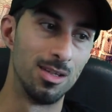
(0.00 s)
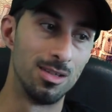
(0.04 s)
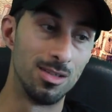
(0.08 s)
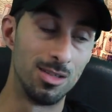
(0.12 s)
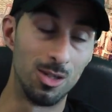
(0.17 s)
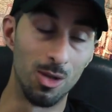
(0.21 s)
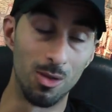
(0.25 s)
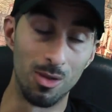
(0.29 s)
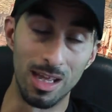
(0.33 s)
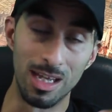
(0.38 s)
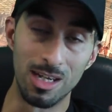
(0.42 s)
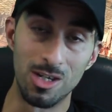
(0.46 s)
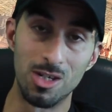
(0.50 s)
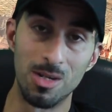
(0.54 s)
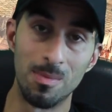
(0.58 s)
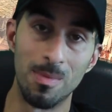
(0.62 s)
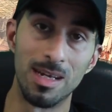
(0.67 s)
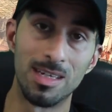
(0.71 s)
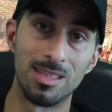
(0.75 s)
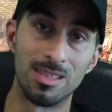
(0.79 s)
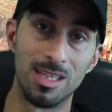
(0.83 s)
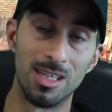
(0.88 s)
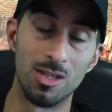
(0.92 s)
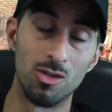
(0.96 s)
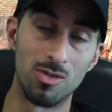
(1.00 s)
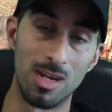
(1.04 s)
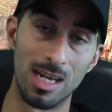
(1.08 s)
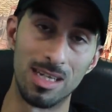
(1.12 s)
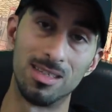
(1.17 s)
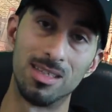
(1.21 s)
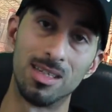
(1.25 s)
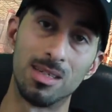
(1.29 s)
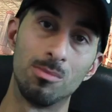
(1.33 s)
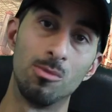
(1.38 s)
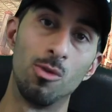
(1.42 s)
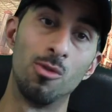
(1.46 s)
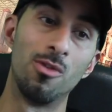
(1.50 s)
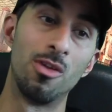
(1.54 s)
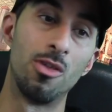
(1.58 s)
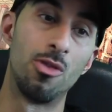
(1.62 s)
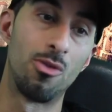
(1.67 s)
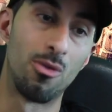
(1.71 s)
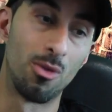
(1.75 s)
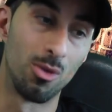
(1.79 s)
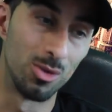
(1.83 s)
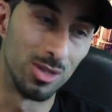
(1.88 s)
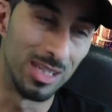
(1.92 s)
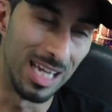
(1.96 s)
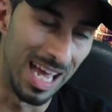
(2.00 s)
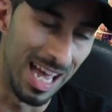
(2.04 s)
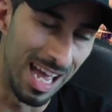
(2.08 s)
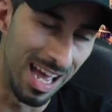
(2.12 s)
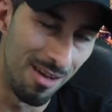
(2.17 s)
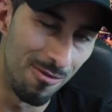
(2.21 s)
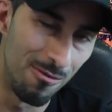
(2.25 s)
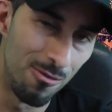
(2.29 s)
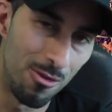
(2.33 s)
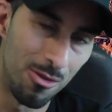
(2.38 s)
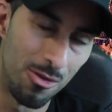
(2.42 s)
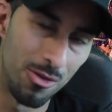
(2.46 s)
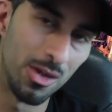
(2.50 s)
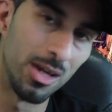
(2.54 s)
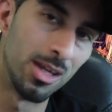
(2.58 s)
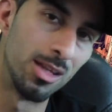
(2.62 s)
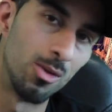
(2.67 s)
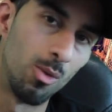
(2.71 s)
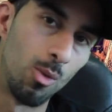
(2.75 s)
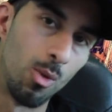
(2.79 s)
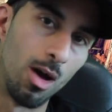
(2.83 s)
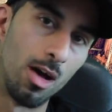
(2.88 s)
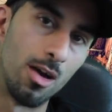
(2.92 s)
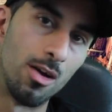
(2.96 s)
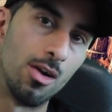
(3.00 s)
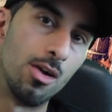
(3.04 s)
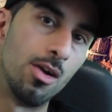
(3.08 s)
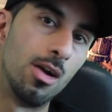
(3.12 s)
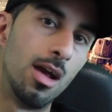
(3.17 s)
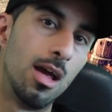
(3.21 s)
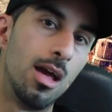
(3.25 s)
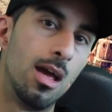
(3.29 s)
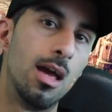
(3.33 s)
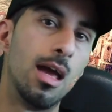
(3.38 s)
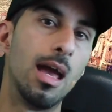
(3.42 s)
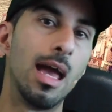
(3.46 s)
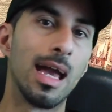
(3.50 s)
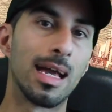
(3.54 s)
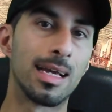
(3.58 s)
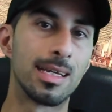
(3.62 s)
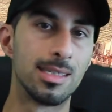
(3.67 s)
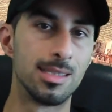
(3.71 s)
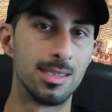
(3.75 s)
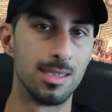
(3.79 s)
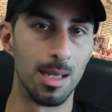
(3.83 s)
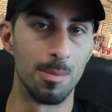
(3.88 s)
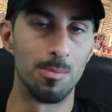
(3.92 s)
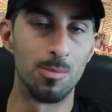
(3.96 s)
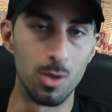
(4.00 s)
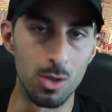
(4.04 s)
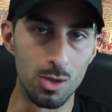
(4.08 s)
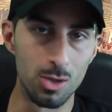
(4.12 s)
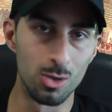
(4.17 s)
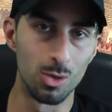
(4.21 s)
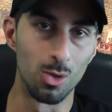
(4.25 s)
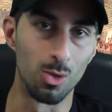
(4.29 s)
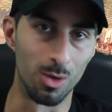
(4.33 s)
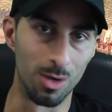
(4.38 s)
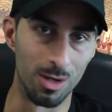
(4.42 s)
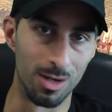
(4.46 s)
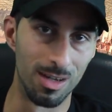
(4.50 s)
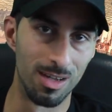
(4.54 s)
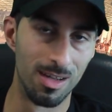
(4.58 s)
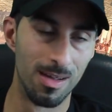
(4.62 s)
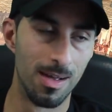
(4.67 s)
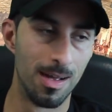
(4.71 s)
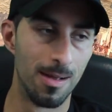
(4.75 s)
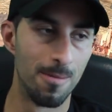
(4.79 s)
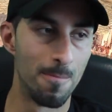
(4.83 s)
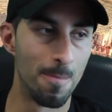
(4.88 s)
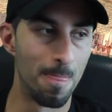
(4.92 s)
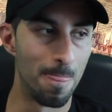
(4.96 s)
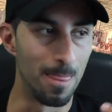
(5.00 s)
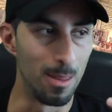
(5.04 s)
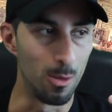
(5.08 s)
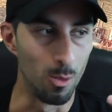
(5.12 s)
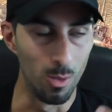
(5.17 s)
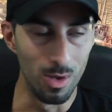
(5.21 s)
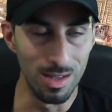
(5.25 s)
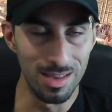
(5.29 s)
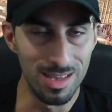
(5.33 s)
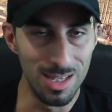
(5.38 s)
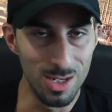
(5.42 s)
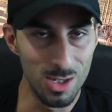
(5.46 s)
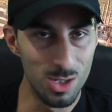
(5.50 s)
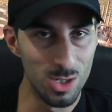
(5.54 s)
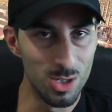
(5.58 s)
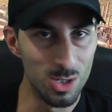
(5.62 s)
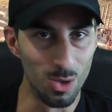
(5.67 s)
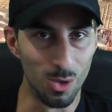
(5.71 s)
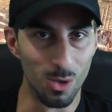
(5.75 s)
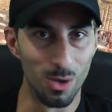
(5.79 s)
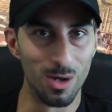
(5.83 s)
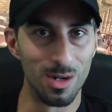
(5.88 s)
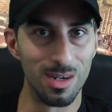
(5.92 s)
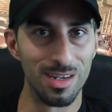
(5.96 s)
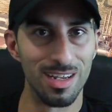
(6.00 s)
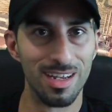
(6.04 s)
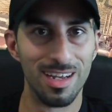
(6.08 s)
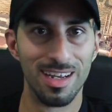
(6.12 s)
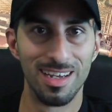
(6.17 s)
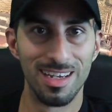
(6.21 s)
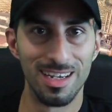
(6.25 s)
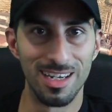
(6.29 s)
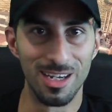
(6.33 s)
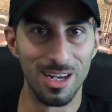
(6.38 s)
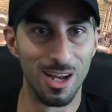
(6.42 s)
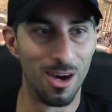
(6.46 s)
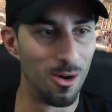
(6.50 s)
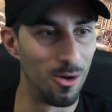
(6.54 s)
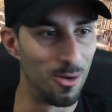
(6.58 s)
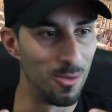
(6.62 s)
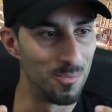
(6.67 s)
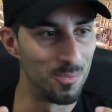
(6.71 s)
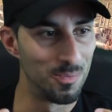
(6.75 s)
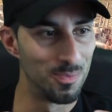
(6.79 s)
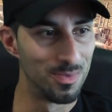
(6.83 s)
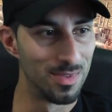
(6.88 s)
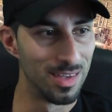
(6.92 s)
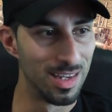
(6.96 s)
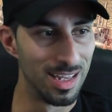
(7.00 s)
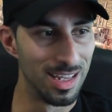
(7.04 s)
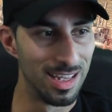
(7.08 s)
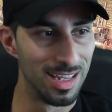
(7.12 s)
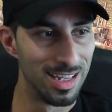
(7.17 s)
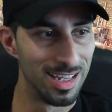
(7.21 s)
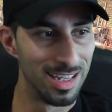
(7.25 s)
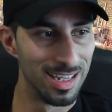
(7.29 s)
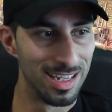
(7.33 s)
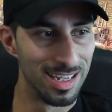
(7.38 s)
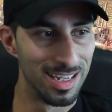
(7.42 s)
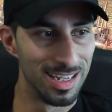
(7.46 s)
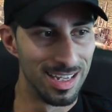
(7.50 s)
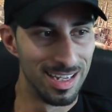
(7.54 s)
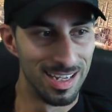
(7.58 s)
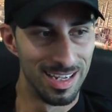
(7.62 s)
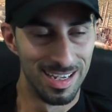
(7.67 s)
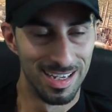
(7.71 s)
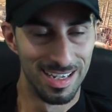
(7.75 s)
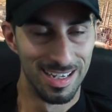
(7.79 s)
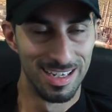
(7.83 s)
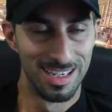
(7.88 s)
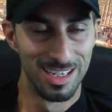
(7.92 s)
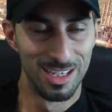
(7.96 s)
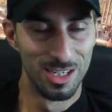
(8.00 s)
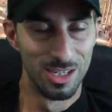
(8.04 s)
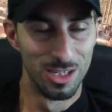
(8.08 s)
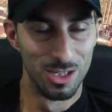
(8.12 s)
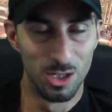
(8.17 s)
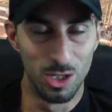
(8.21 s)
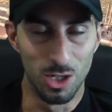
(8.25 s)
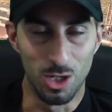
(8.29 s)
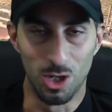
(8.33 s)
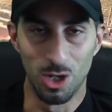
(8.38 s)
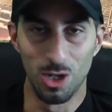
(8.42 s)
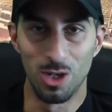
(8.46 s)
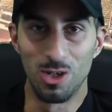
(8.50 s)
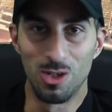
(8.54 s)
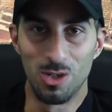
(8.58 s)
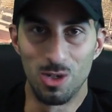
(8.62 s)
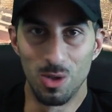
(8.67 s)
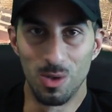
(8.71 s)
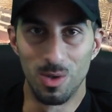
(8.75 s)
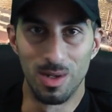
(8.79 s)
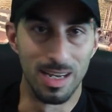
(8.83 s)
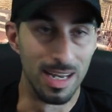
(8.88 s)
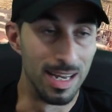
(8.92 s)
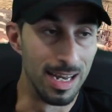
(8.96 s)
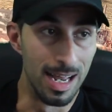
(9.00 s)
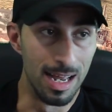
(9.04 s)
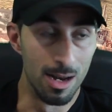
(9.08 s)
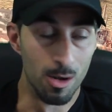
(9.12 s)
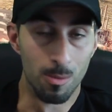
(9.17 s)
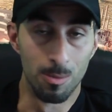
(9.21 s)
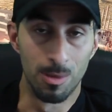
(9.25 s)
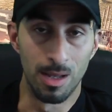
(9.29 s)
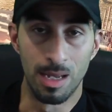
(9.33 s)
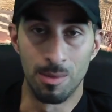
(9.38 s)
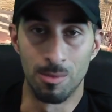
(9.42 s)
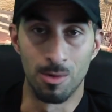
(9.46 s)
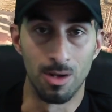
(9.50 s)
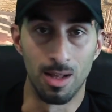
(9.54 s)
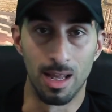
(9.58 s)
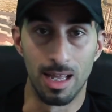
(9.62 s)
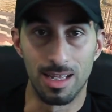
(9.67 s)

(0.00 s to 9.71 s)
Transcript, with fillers: So then she makes the drastic move and throws everything in the water except the sword. With this sword, you know, she couldn't do it, and I don't blame her.